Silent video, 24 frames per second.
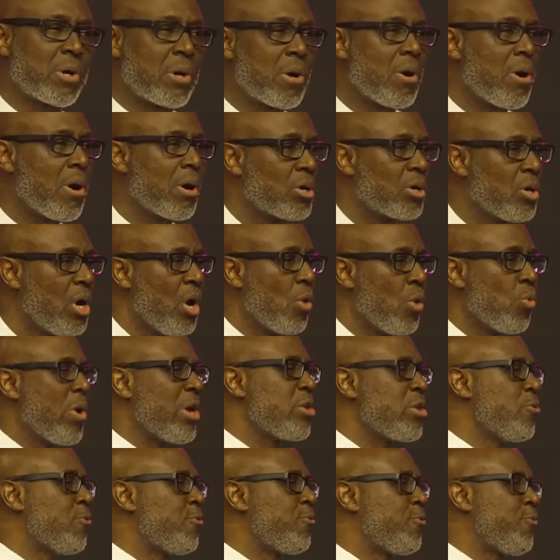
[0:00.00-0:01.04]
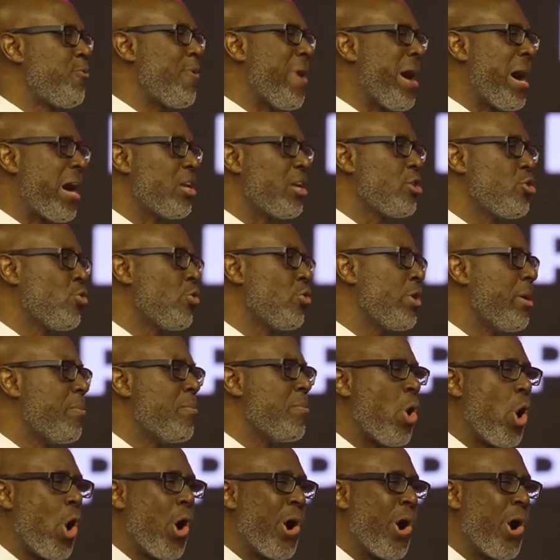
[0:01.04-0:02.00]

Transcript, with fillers: God where you value Him,